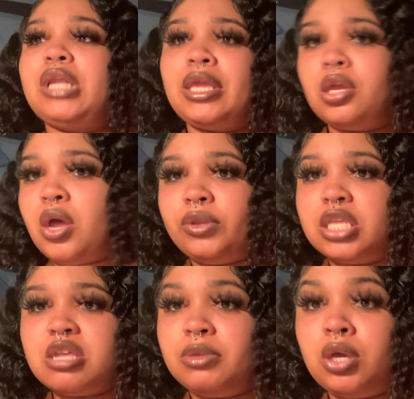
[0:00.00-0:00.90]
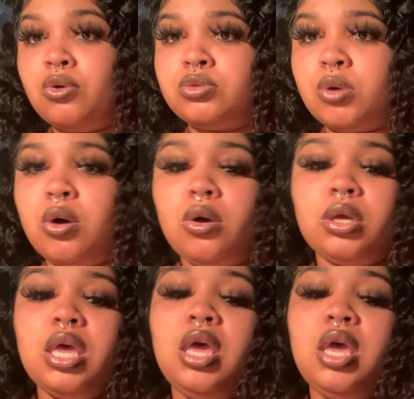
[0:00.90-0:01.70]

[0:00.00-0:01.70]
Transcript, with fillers: Like, you know, and then something goes wrong.